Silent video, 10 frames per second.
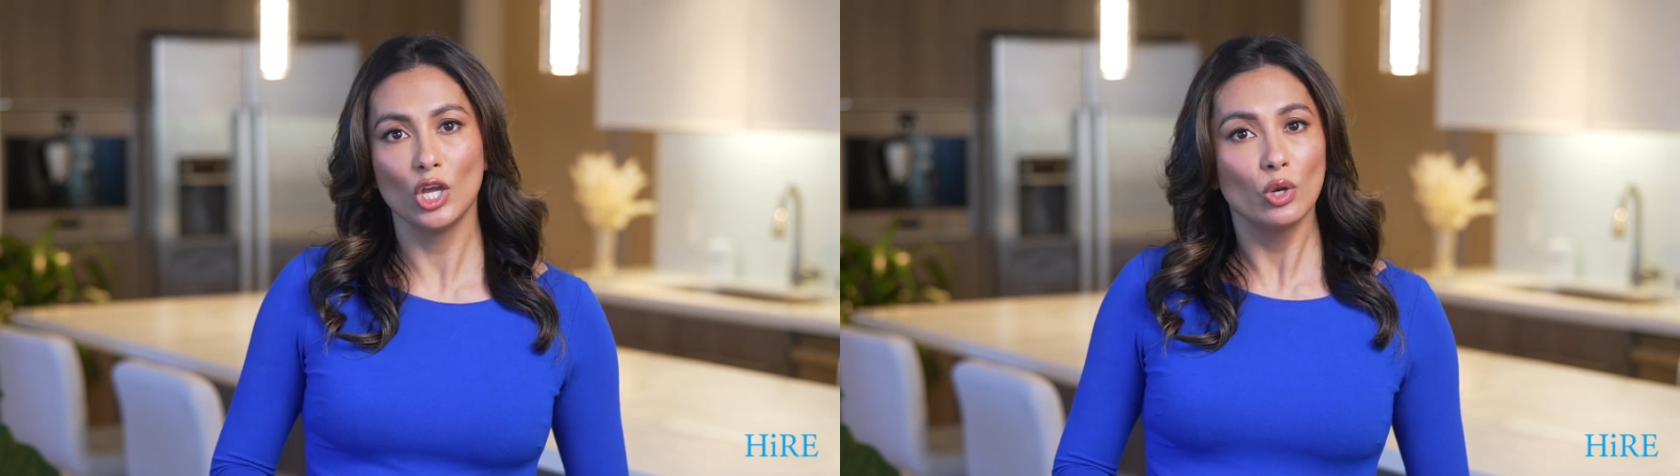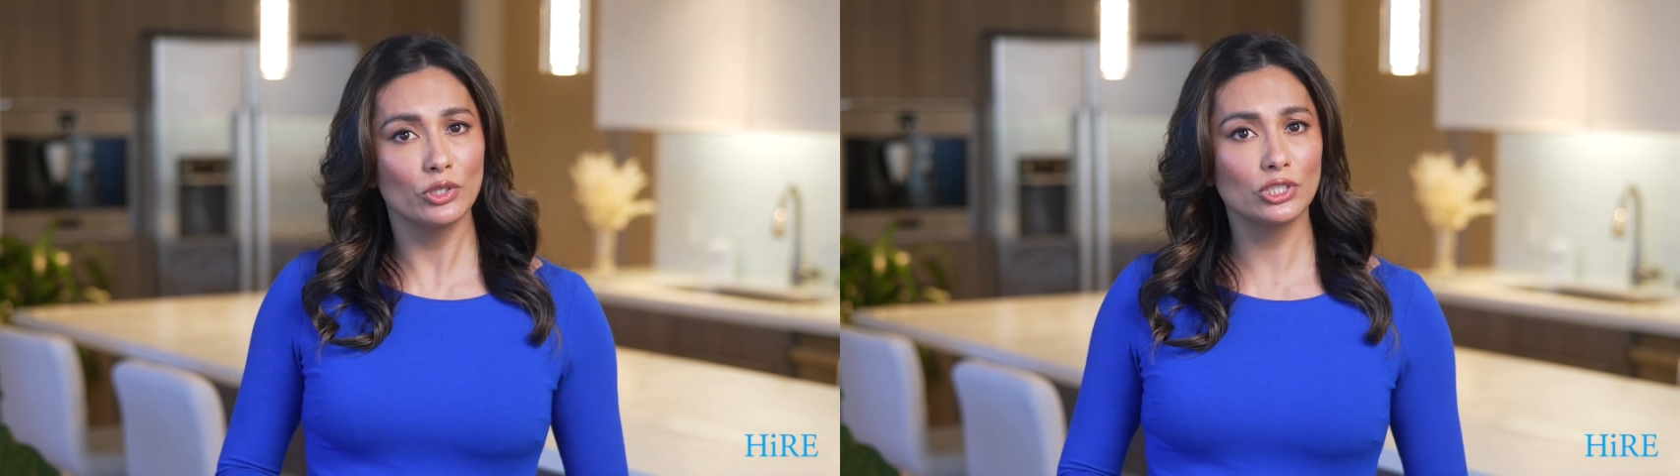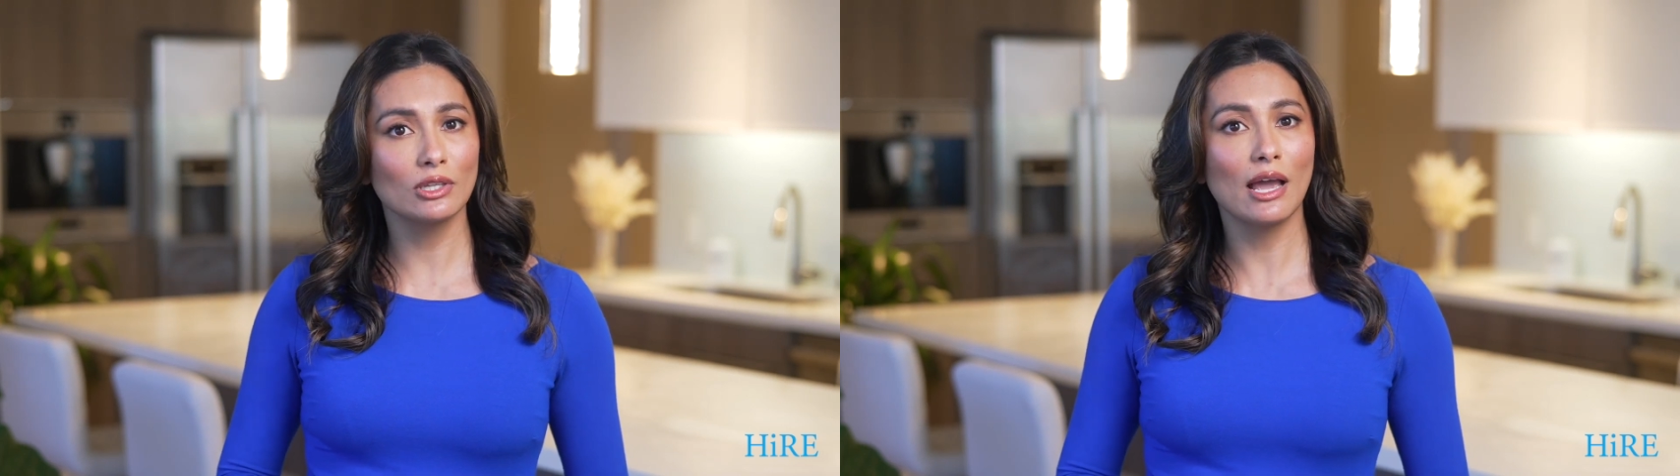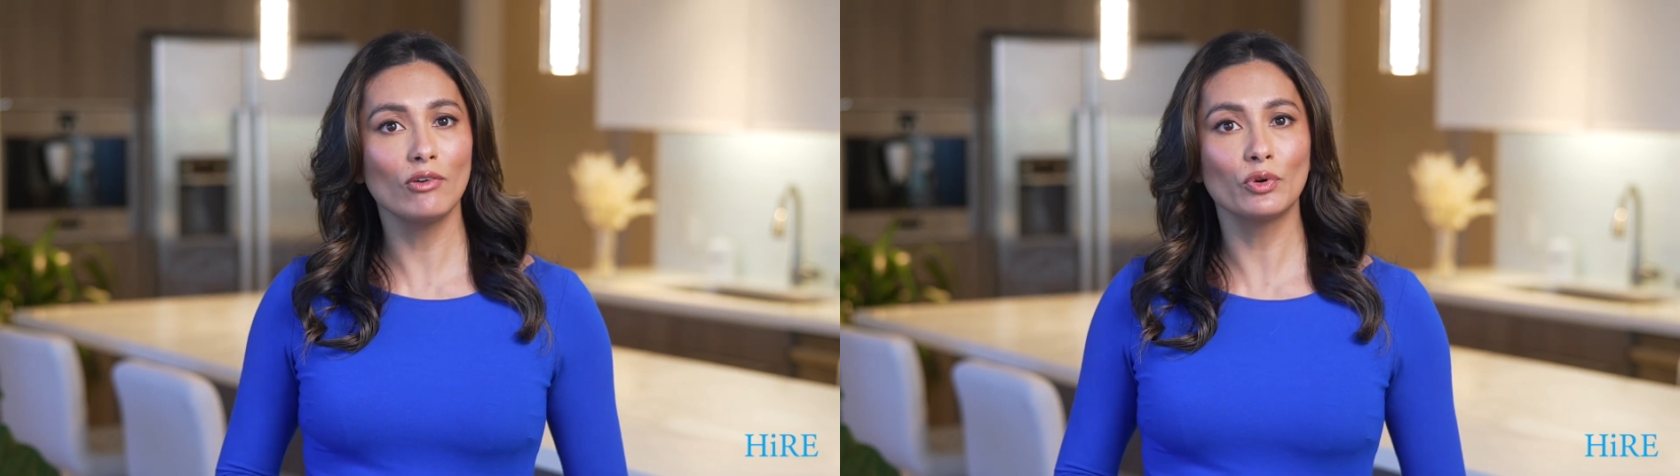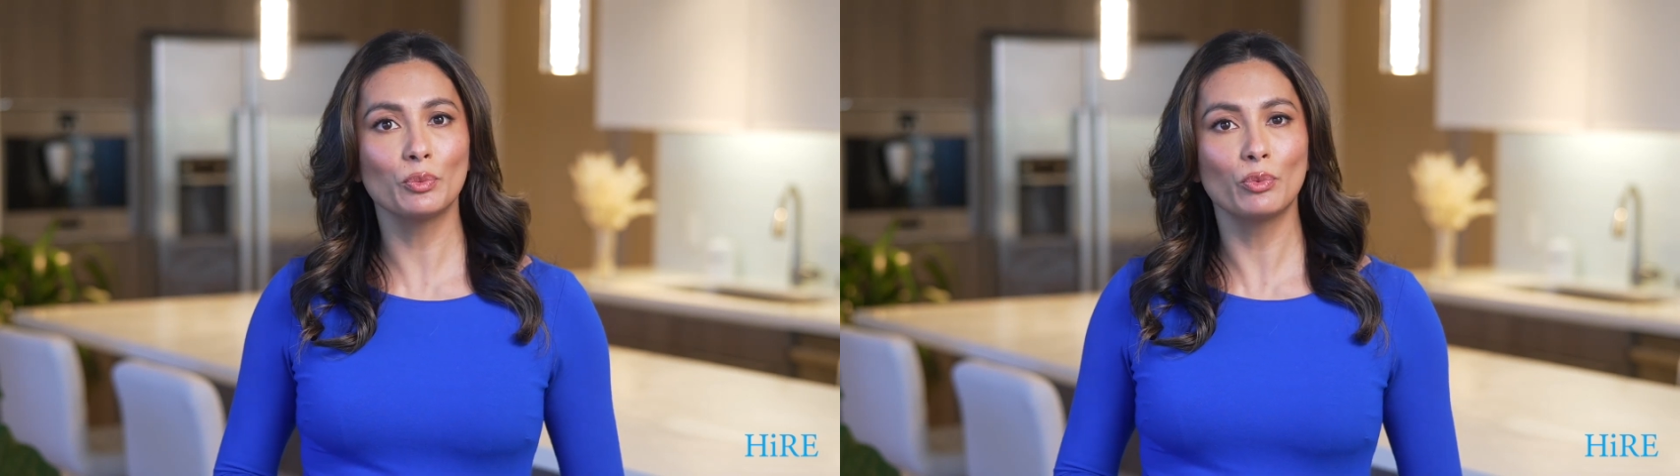which allowed
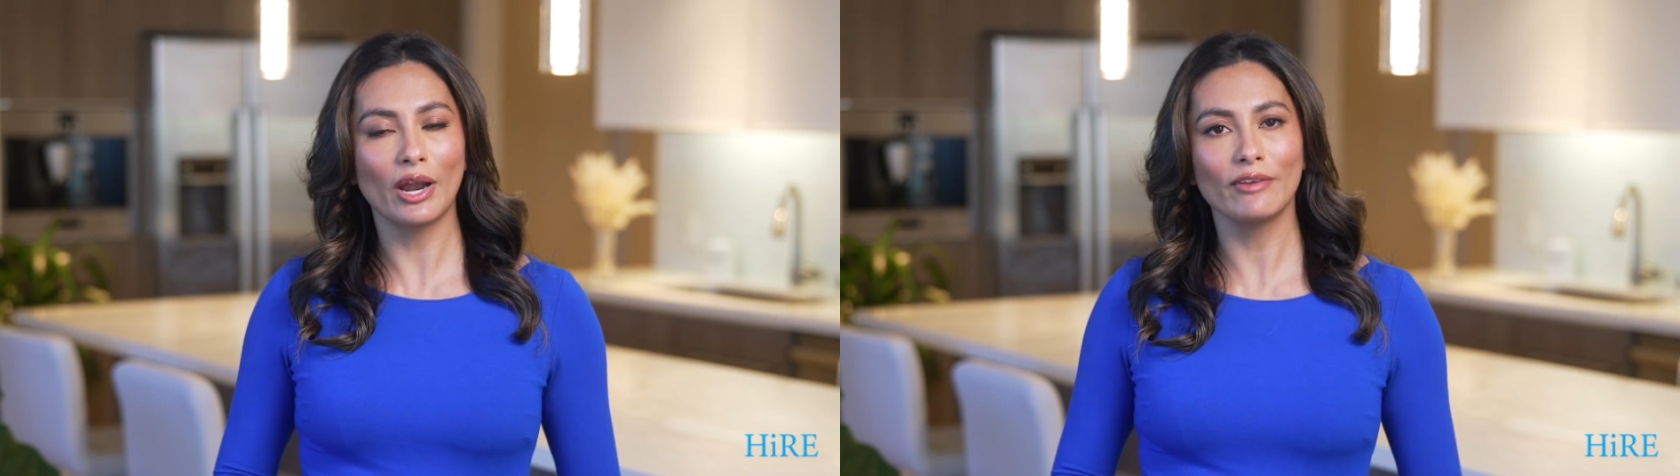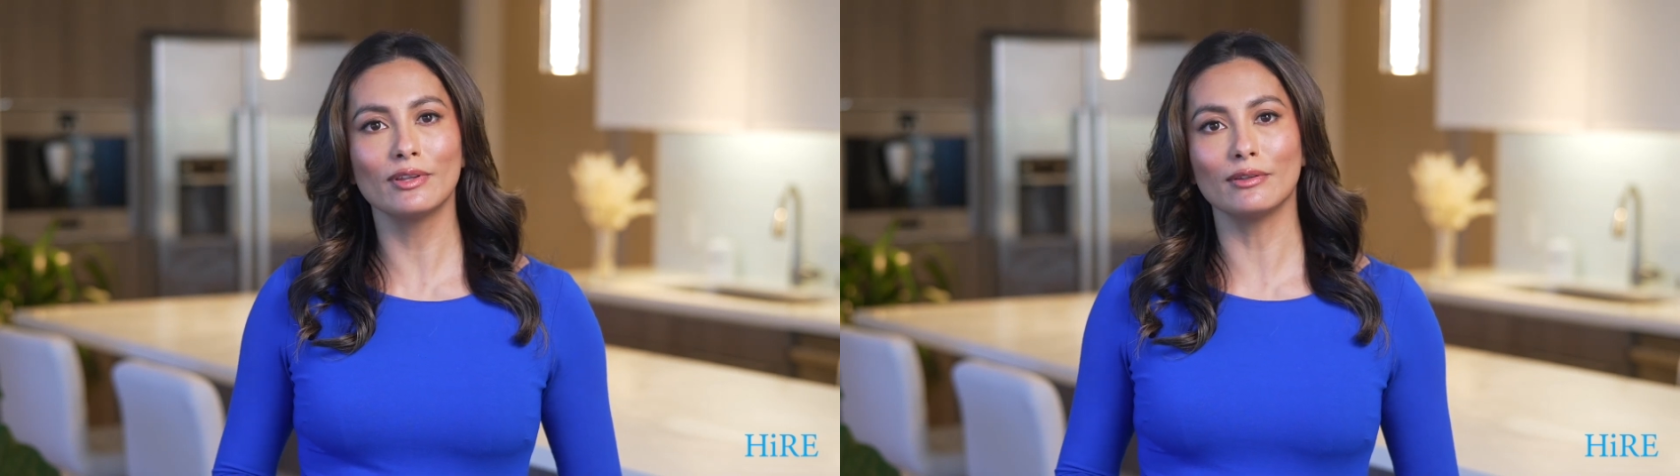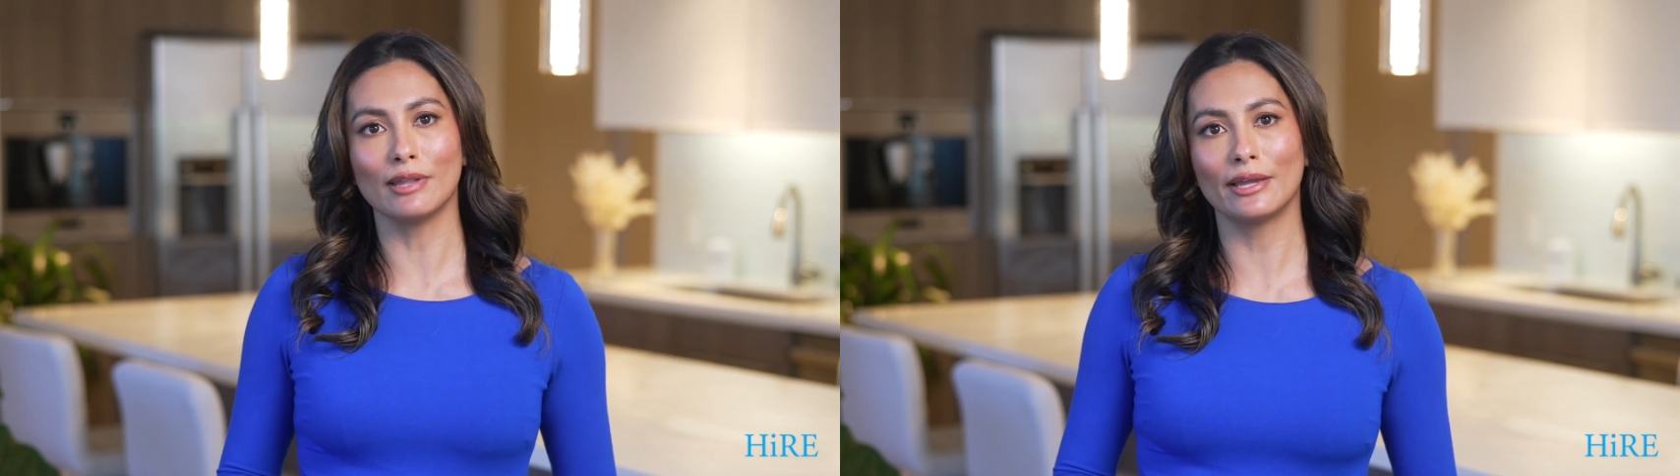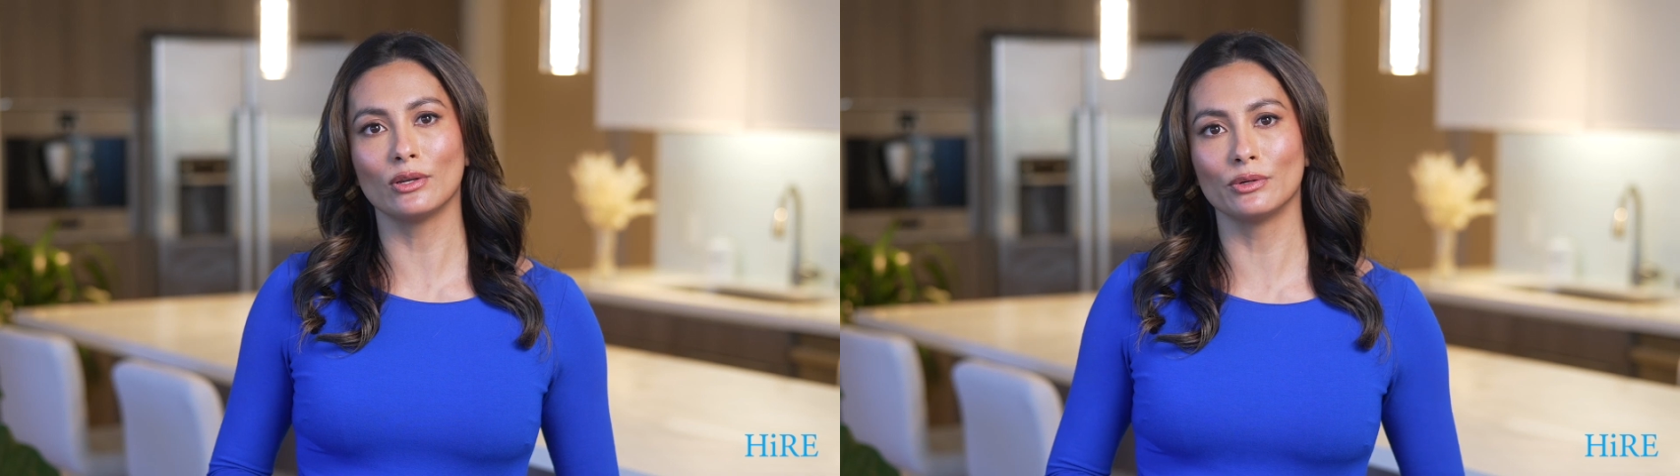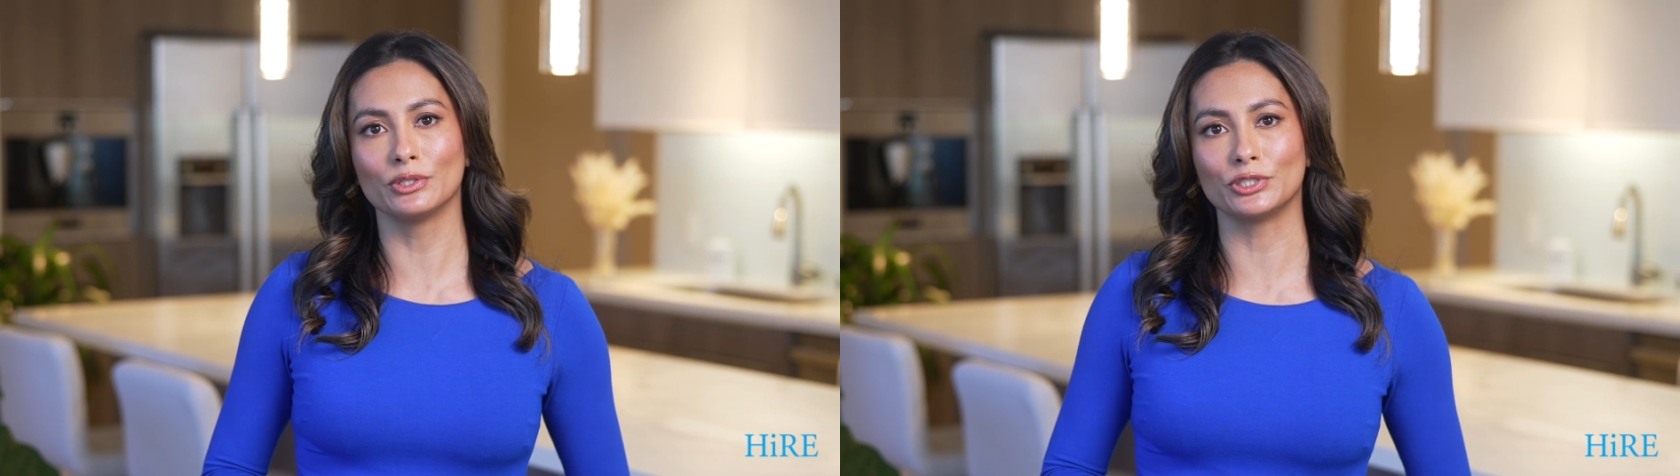for private land
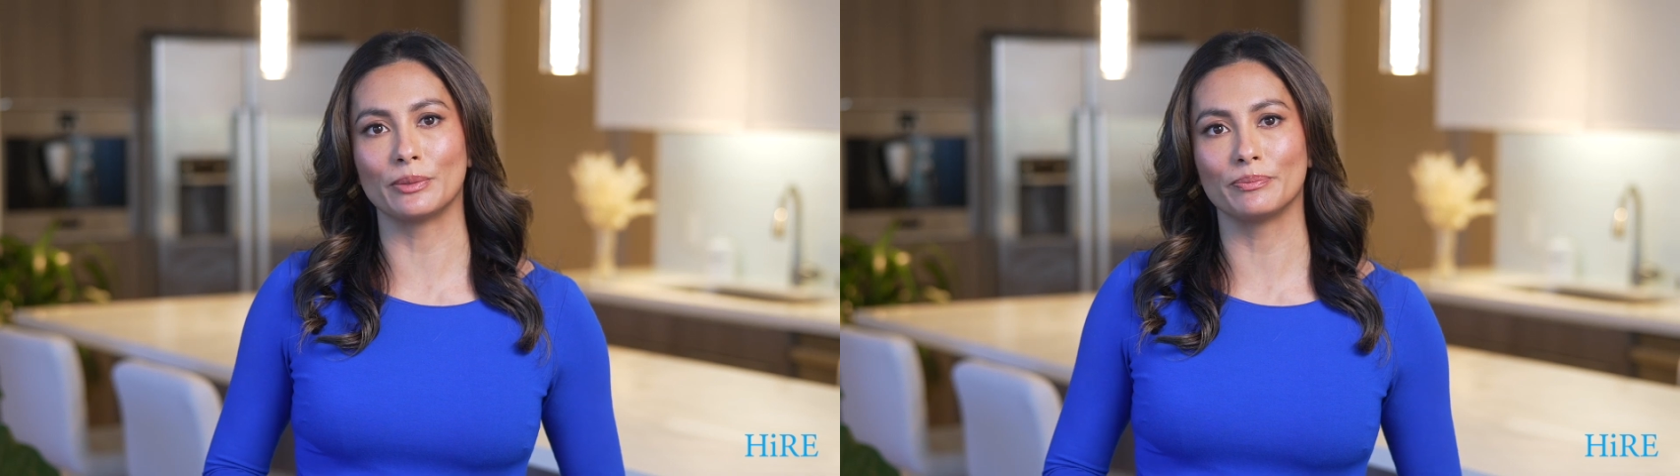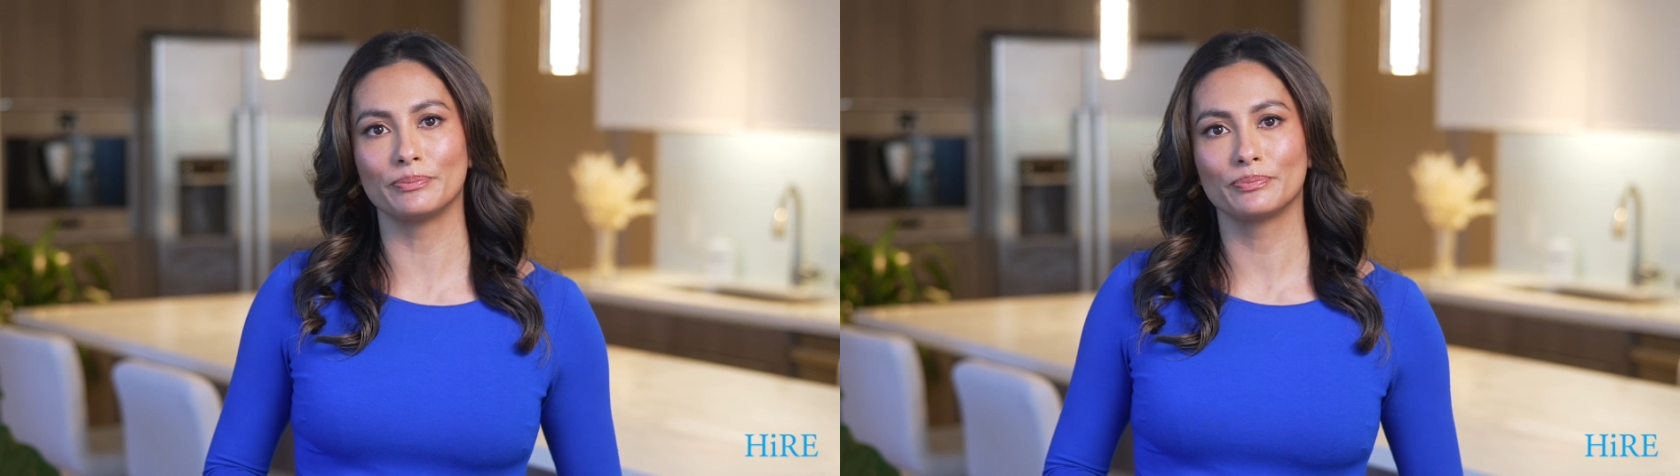ownership.